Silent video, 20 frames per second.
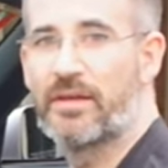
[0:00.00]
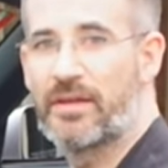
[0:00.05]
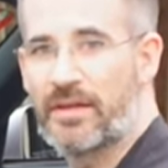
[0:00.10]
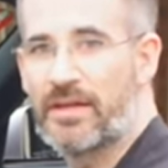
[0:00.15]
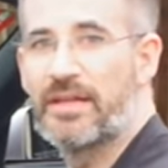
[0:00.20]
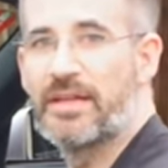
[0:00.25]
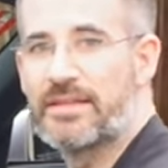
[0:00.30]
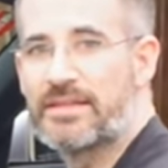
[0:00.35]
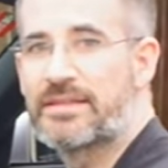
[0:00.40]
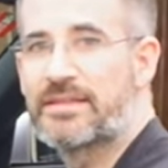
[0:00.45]

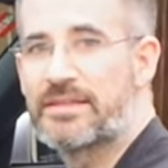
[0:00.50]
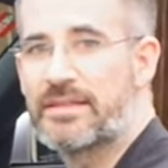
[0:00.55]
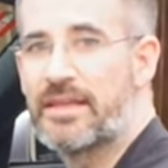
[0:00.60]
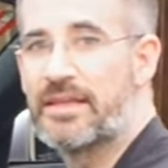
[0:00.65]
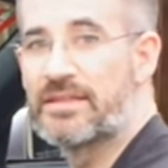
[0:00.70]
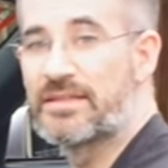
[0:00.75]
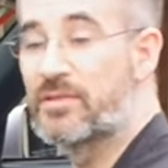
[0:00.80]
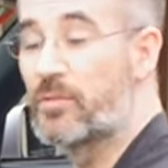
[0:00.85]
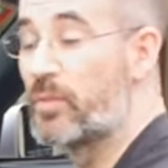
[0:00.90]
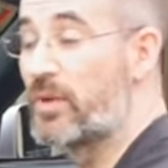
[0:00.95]

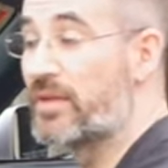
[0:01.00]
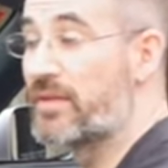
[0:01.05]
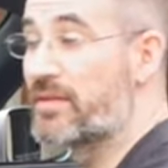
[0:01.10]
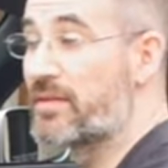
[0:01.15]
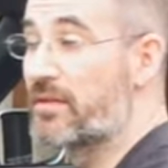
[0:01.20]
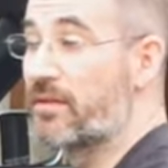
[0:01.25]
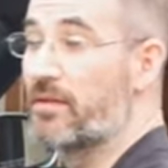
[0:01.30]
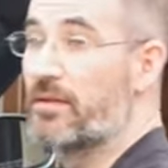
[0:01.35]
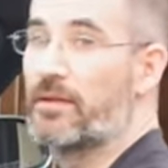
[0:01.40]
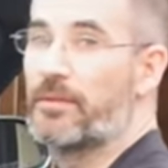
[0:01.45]
it's a bit,
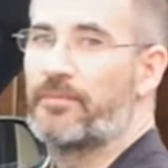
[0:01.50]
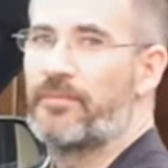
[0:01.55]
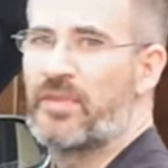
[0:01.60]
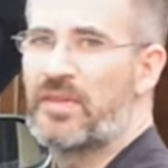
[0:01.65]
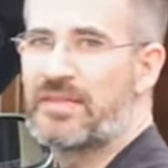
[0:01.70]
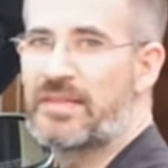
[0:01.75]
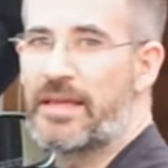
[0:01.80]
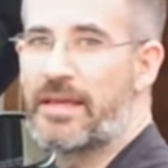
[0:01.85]
say,